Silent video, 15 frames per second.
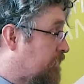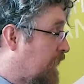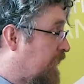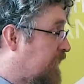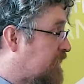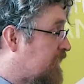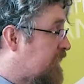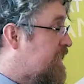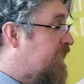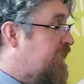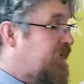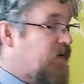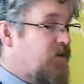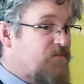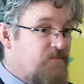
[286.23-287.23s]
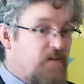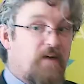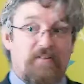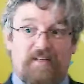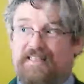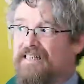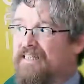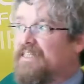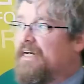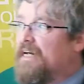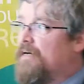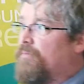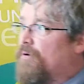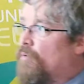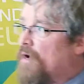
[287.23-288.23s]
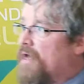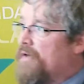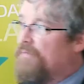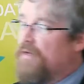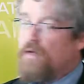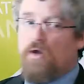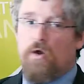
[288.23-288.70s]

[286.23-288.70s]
And it's leaking in a very sustainable way,